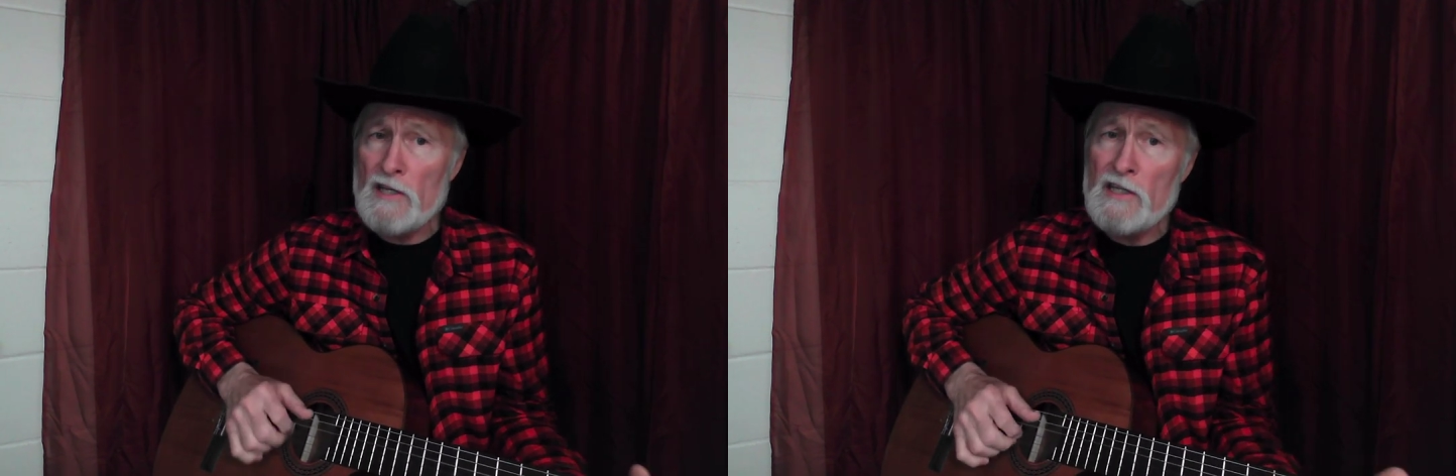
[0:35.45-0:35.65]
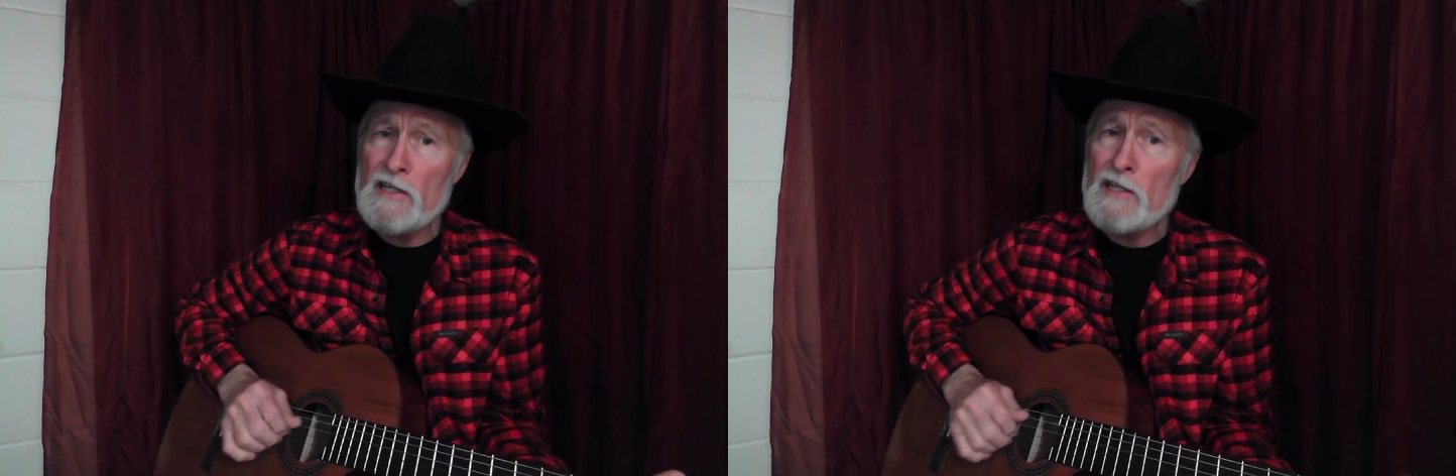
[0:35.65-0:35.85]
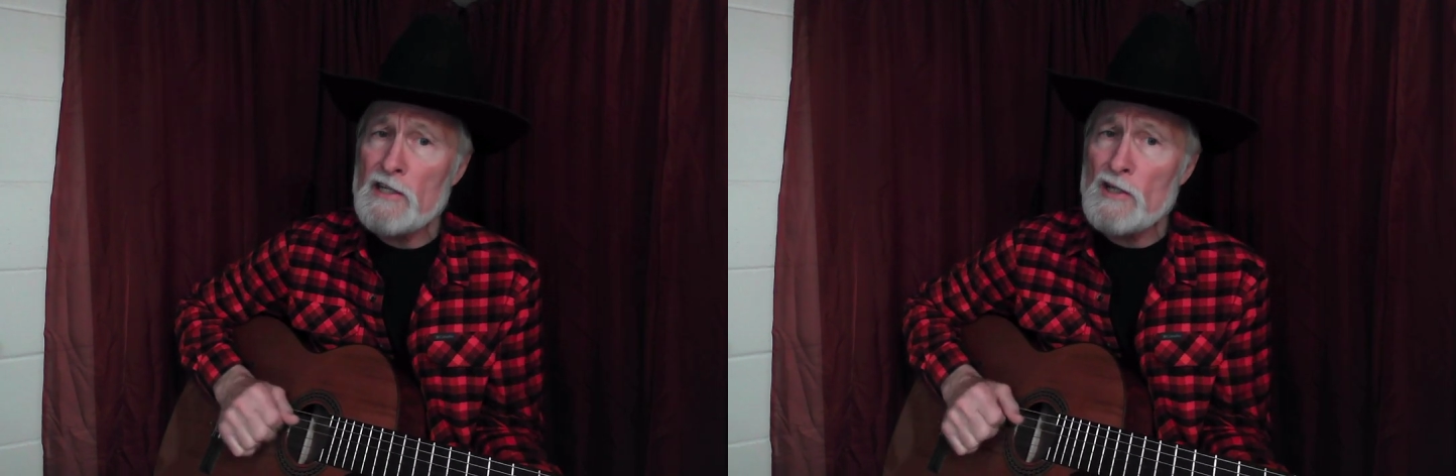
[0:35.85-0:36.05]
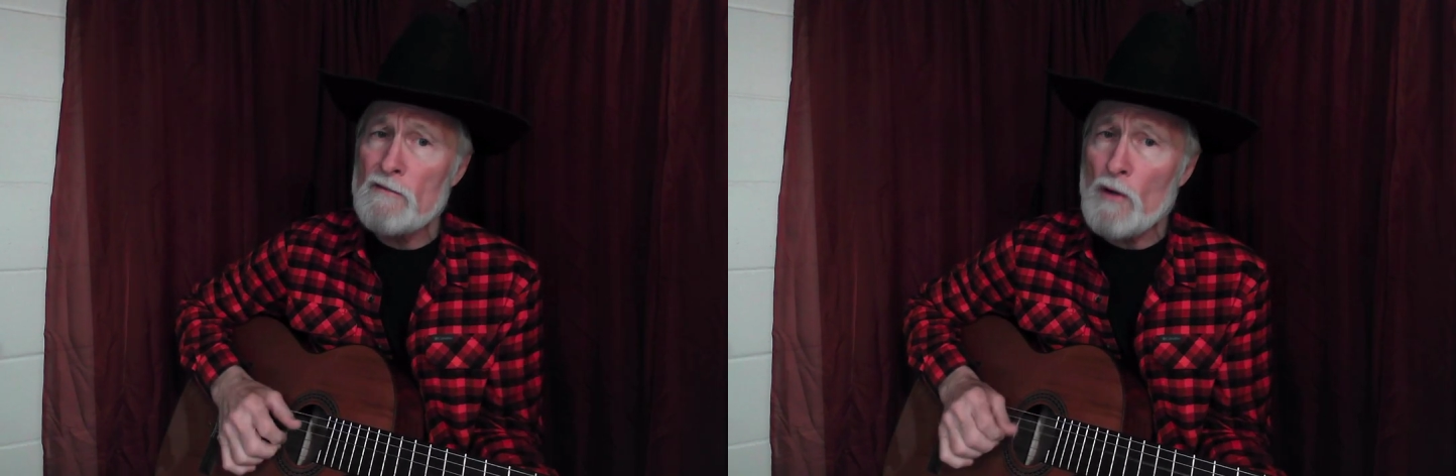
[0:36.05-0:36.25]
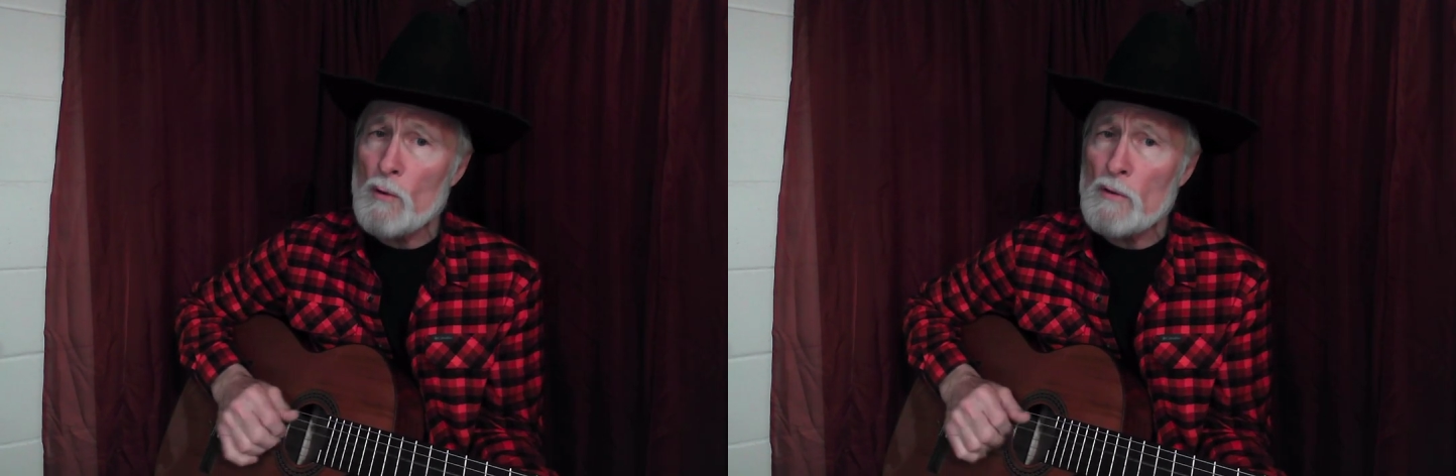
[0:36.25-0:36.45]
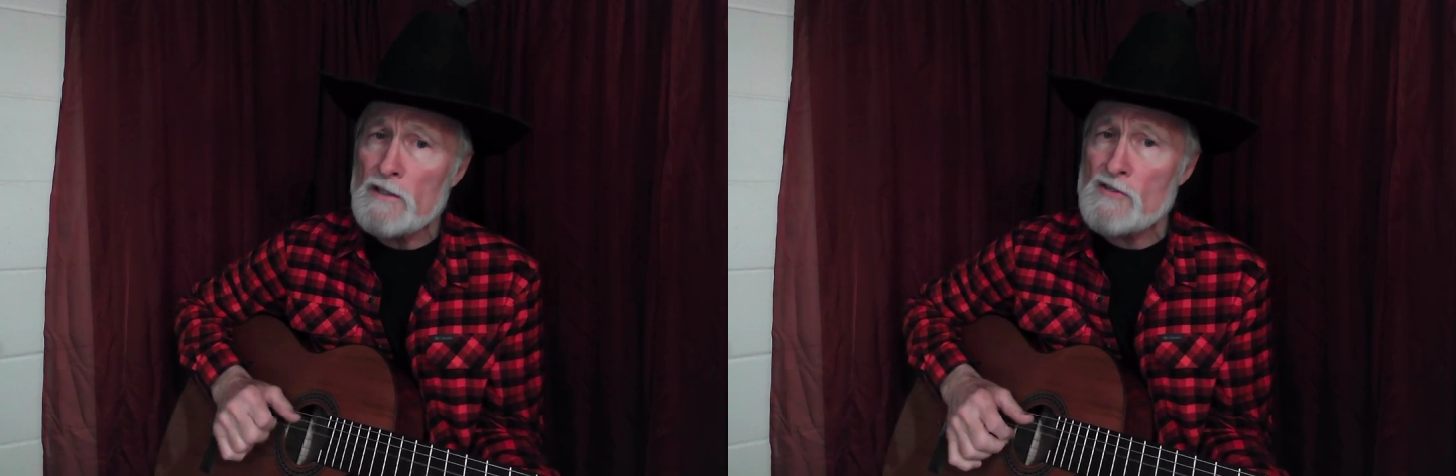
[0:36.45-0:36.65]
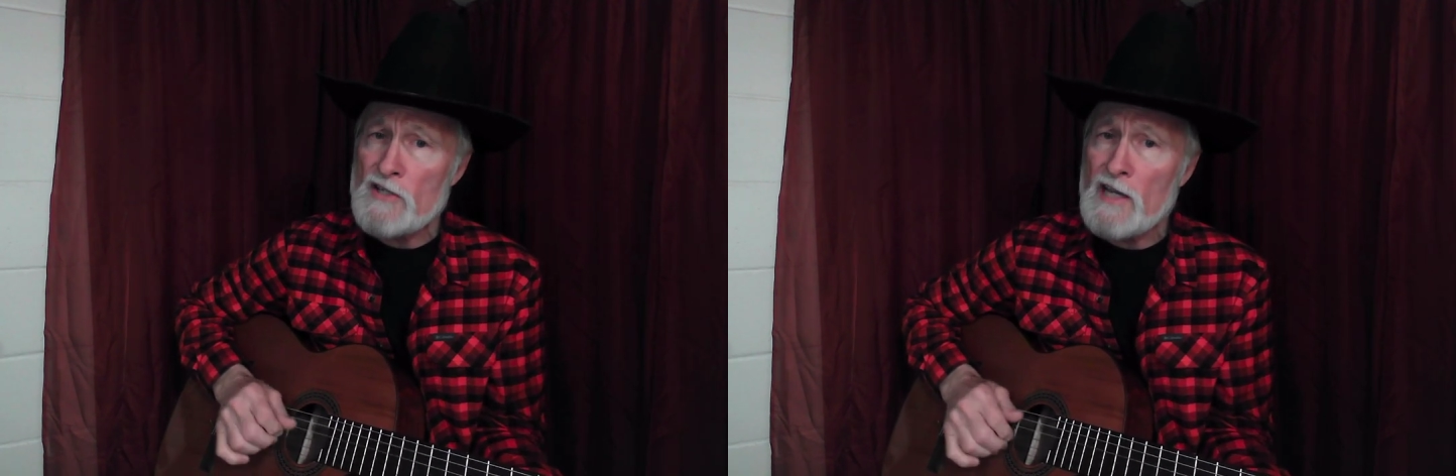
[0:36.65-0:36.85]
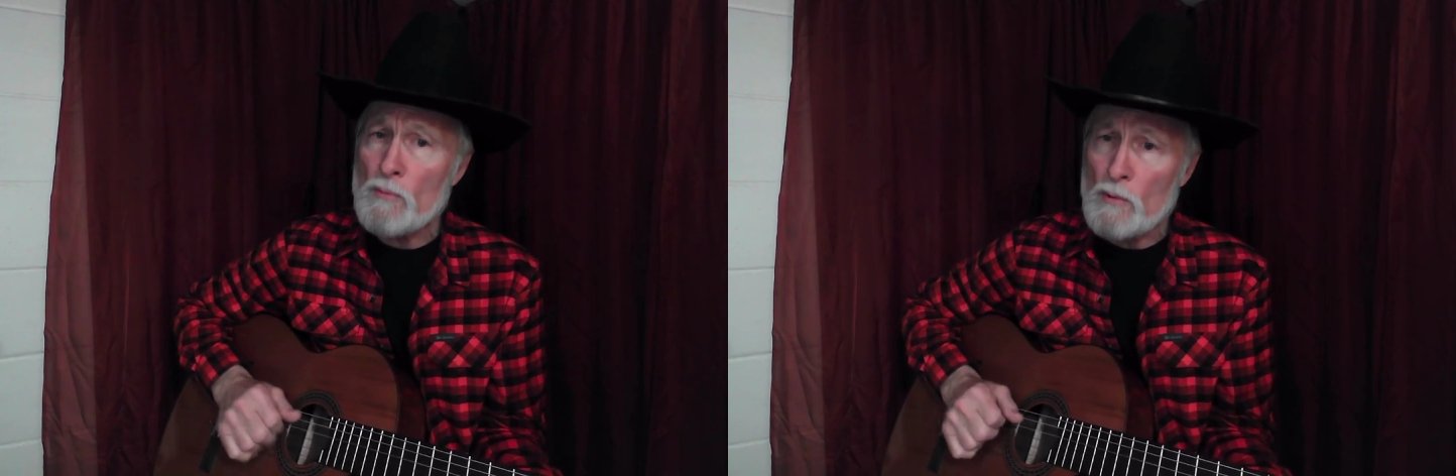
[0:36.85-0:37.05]
he could vote in a
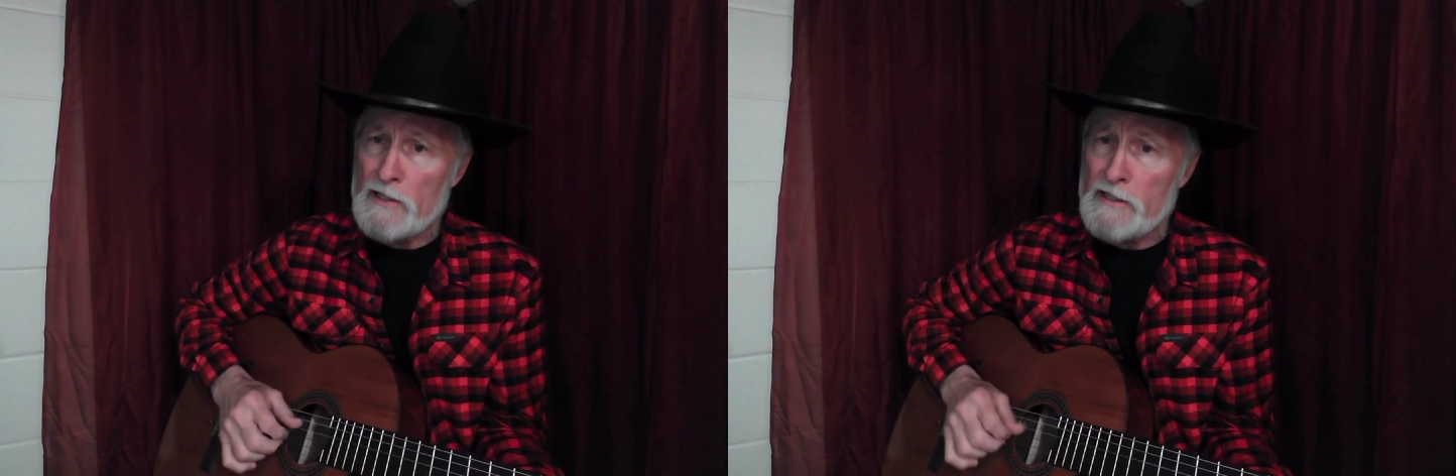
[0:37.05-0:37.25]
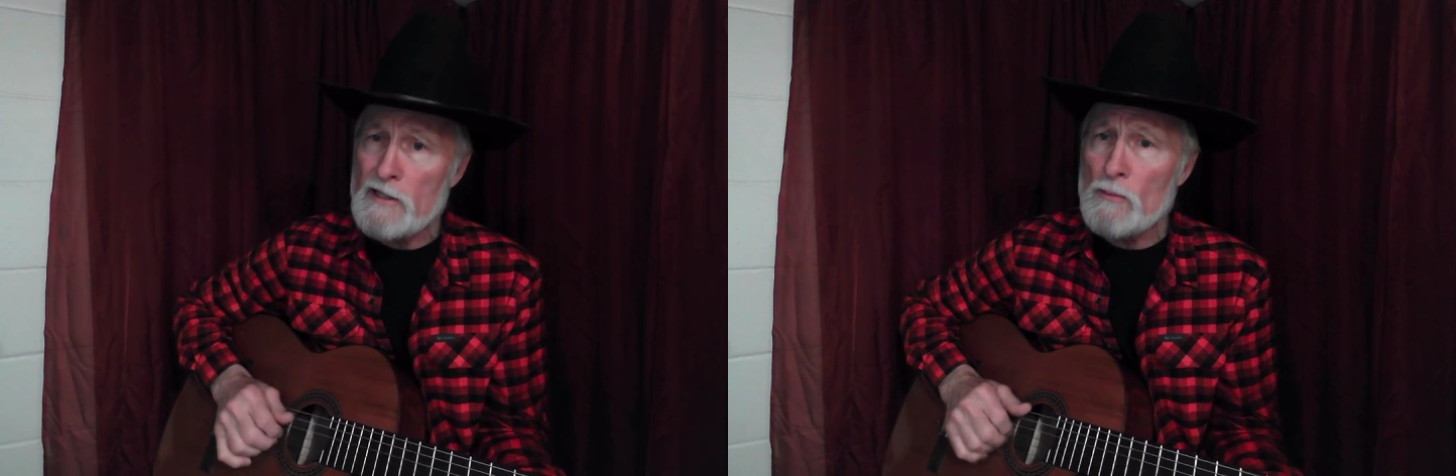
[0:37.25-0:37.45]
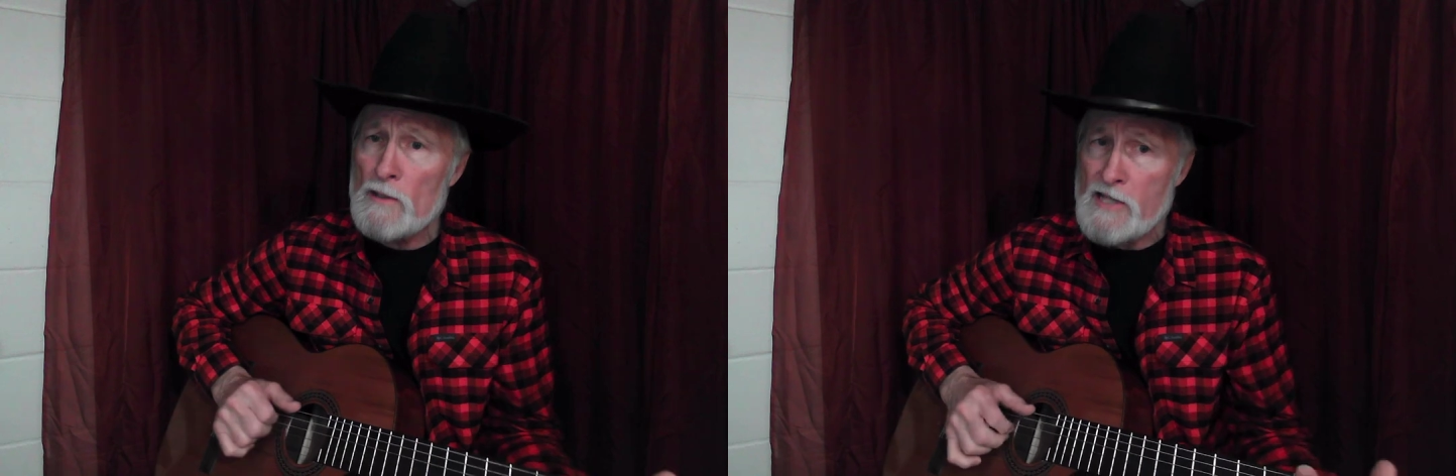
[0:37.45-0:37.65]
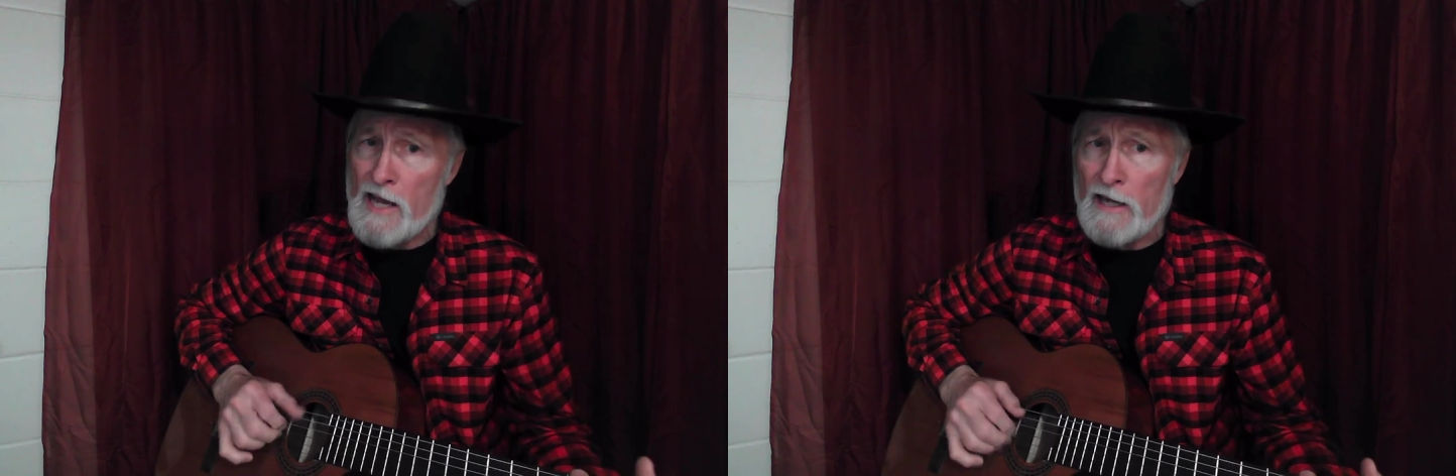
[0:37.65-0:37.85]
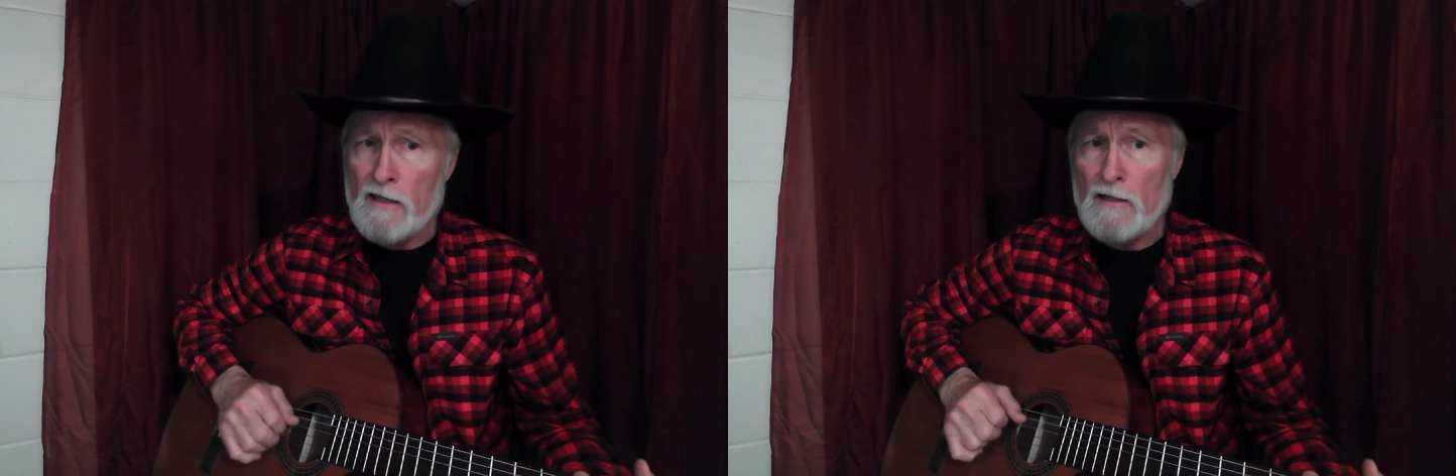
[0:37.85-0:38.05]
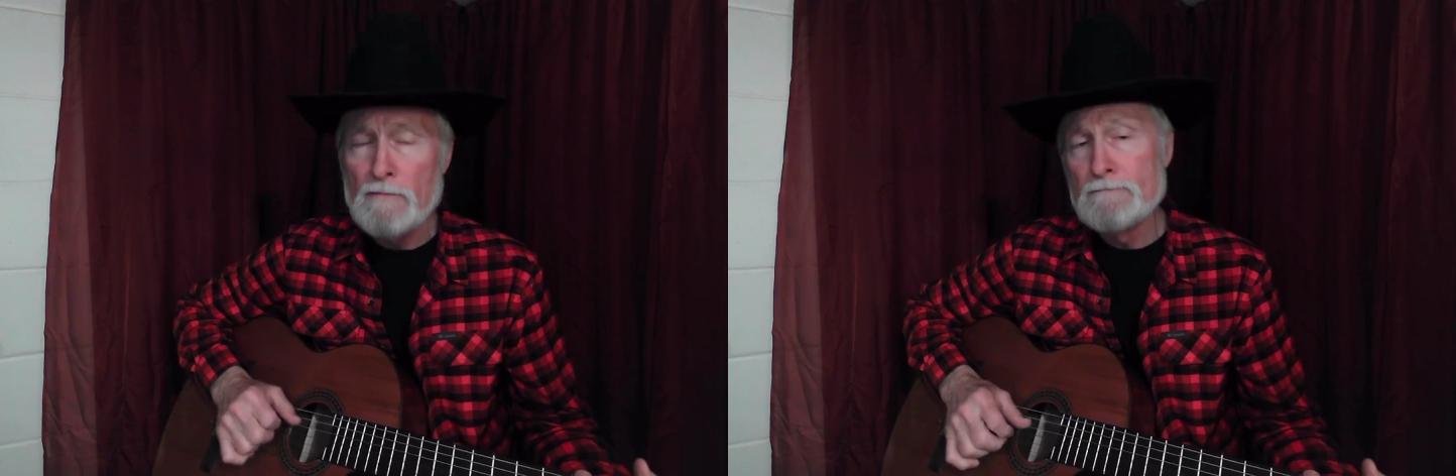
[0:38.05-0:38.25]
state where he didn't reside.